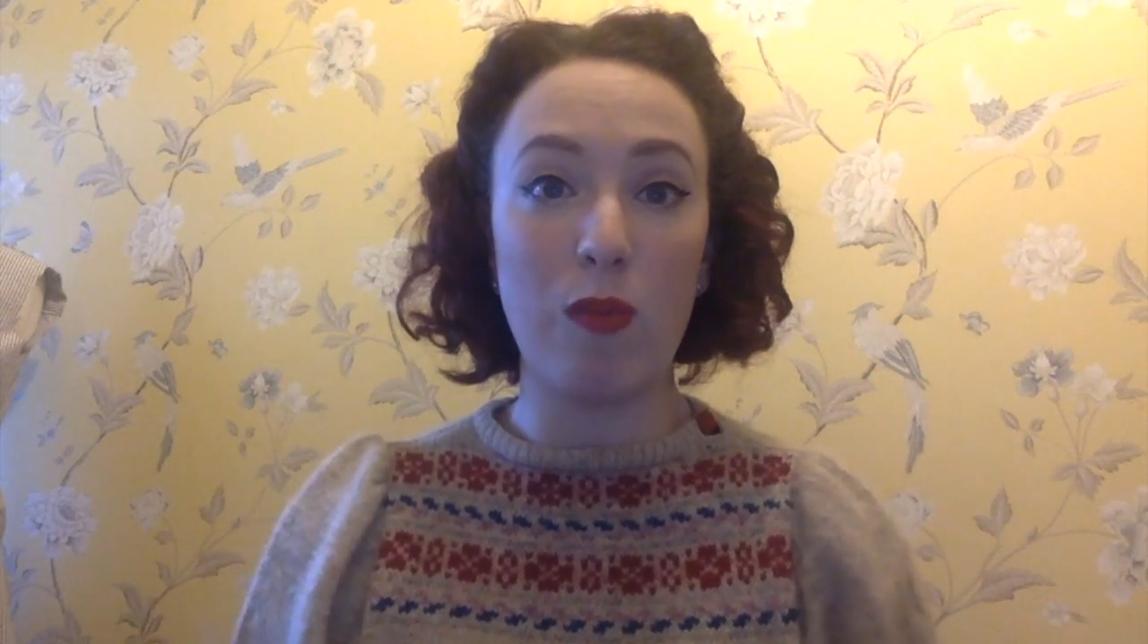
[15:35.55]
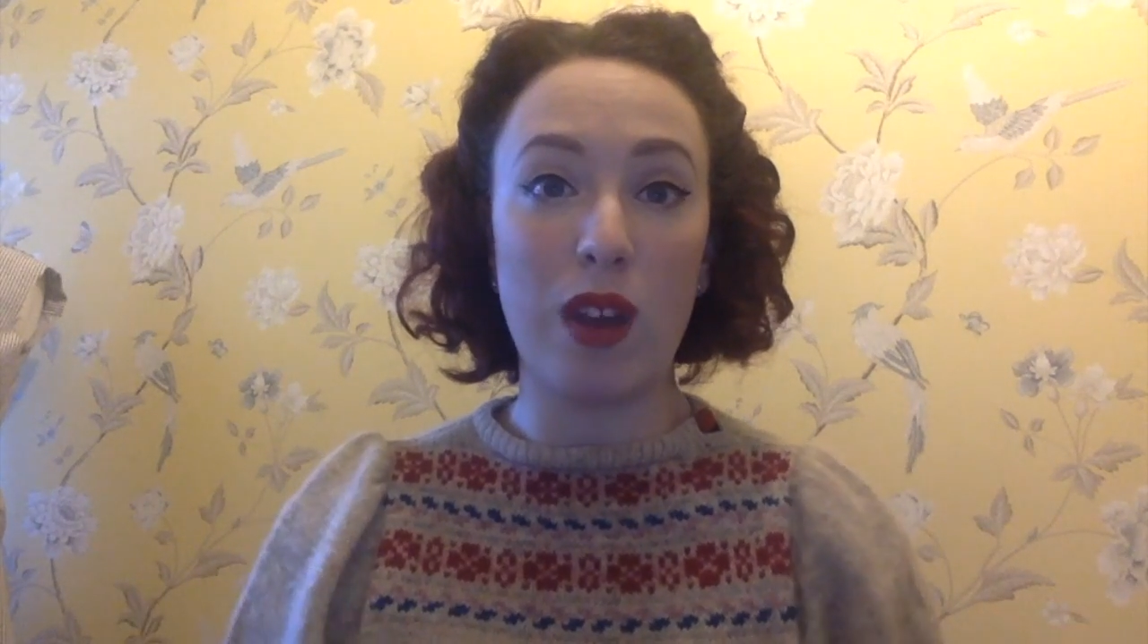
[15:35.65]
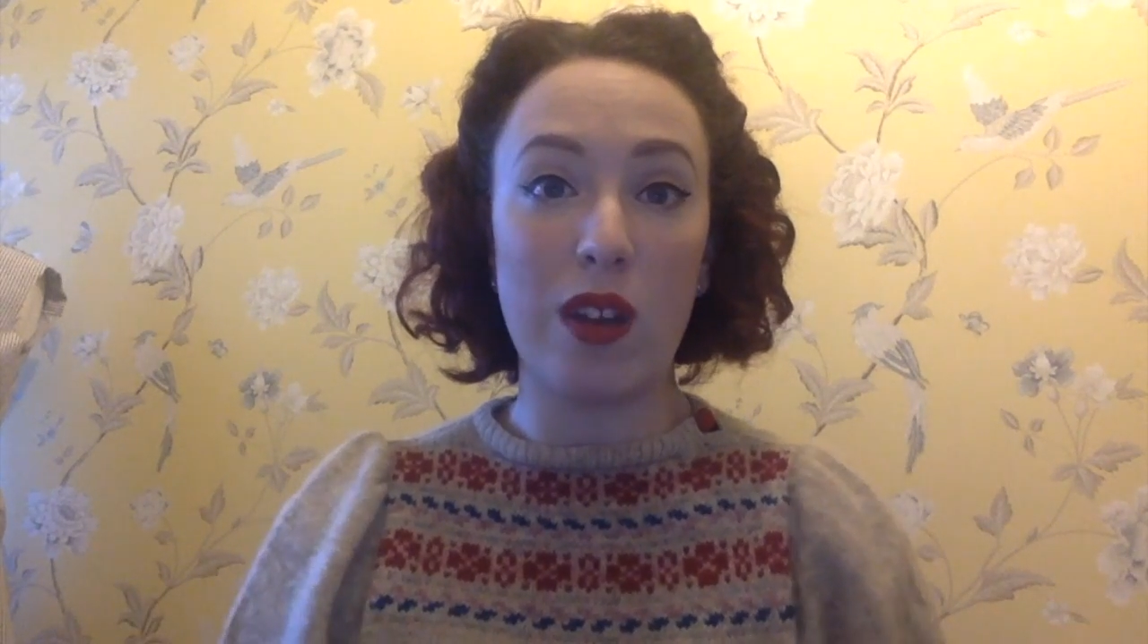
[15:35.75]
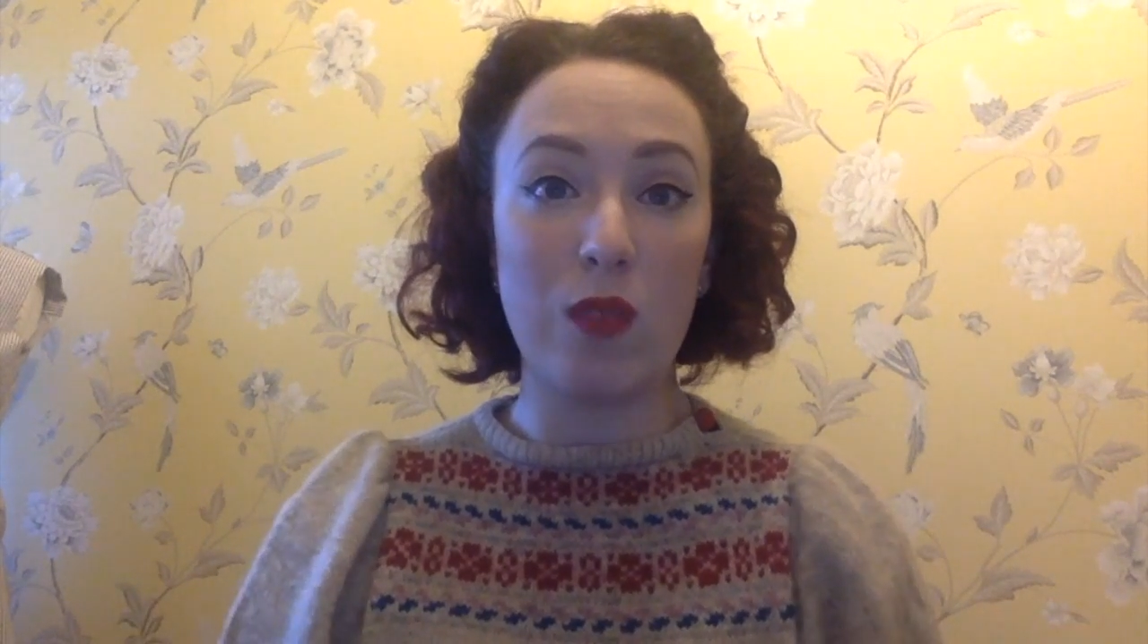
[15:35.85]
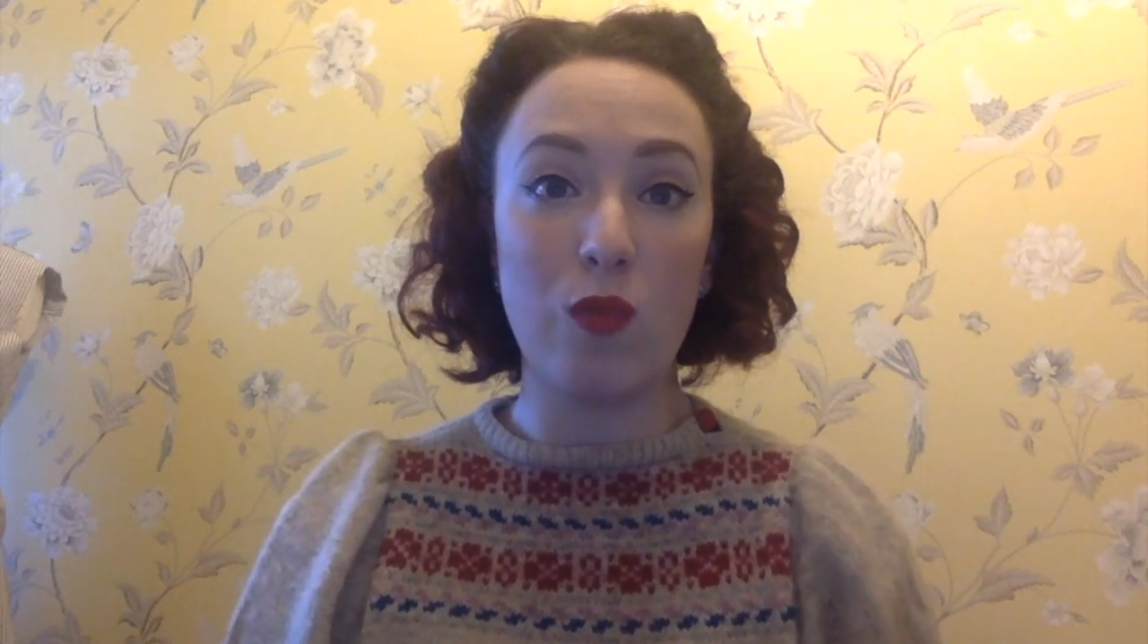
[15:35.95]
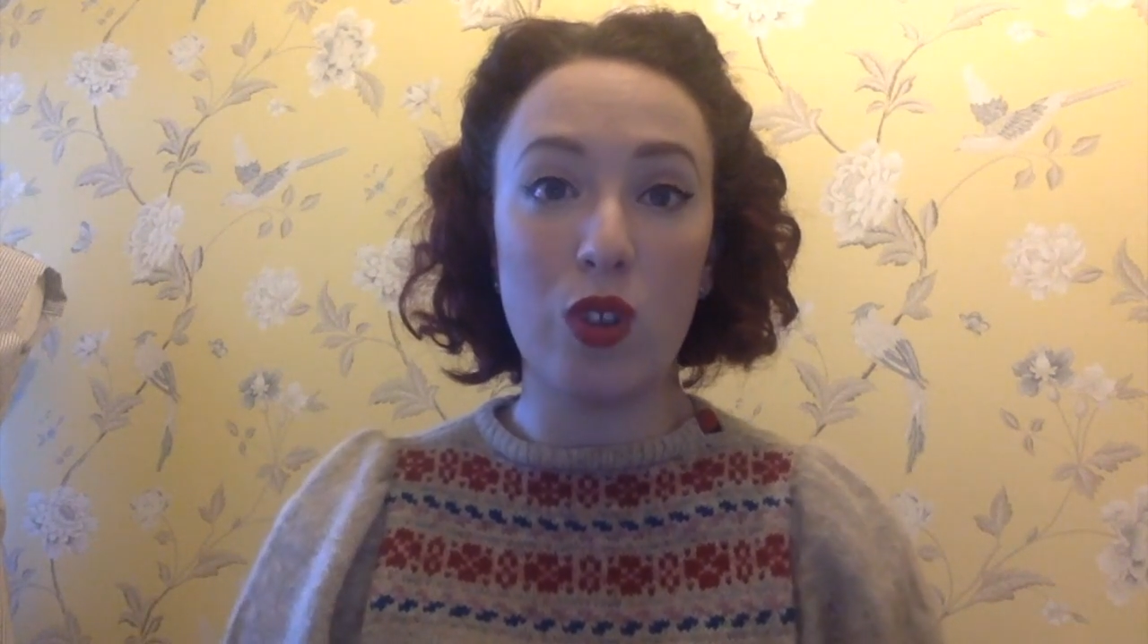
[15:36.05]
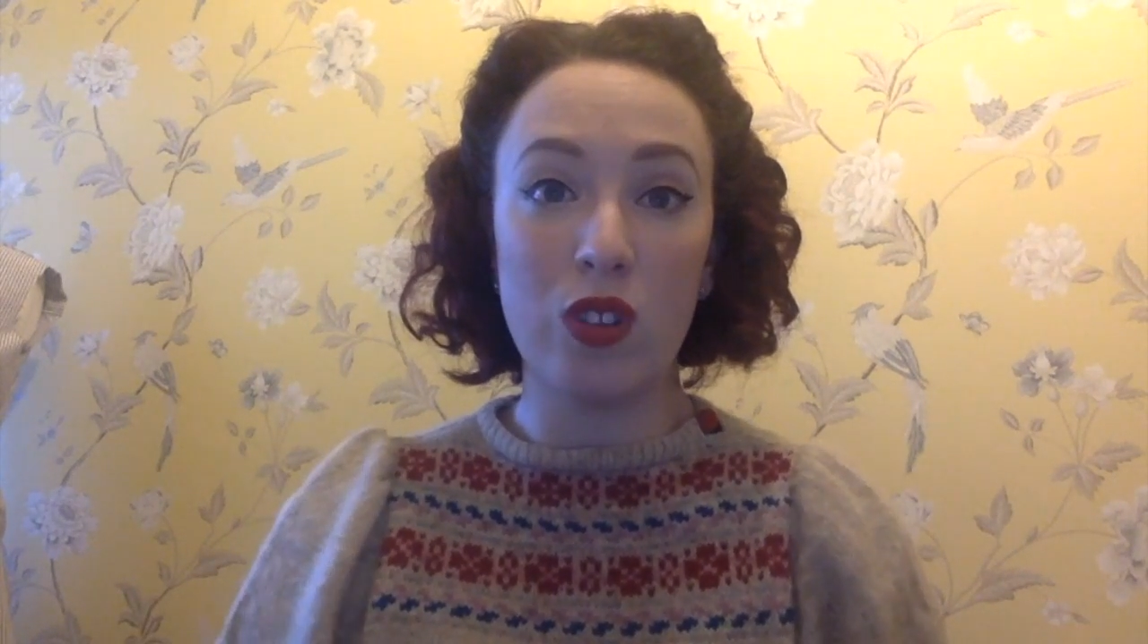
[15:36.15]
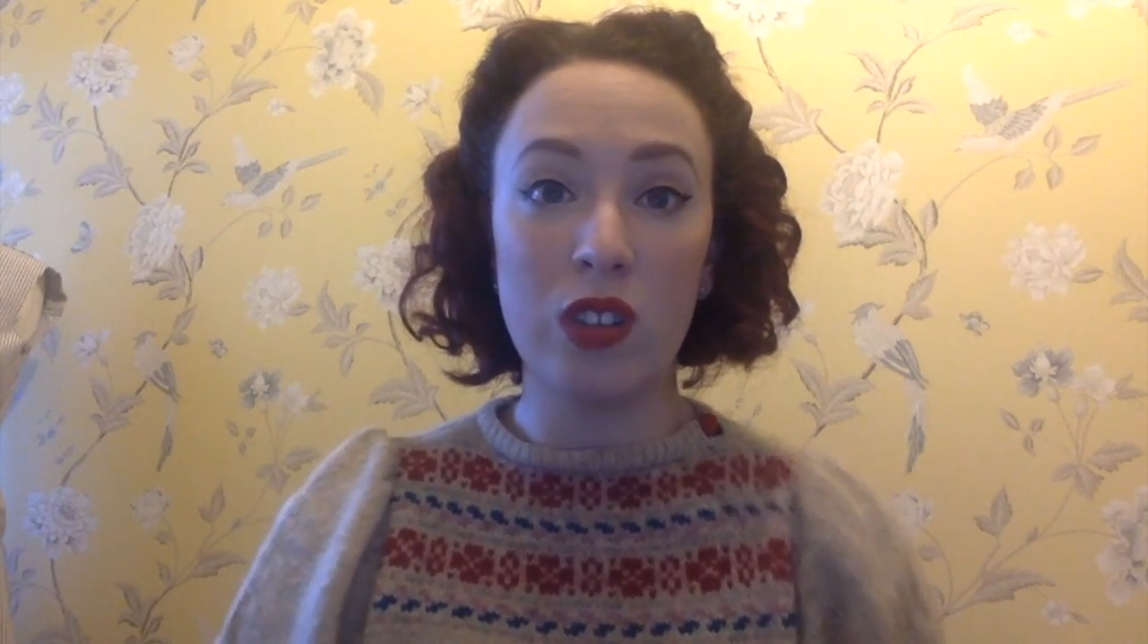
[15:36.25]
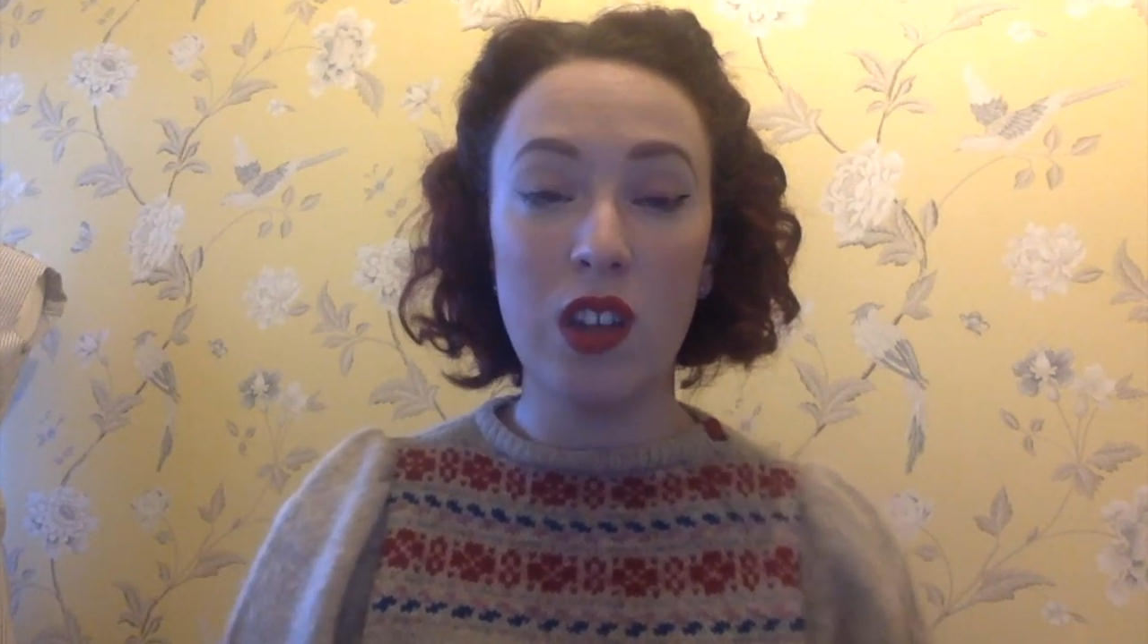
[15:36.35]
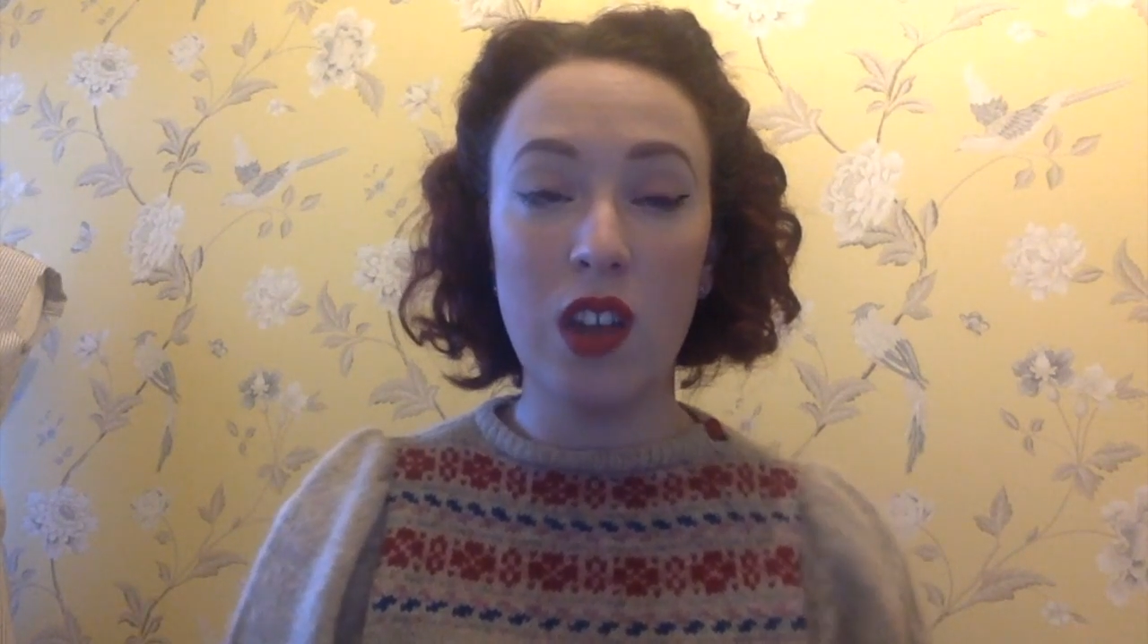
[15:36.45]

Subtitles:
wearing wool,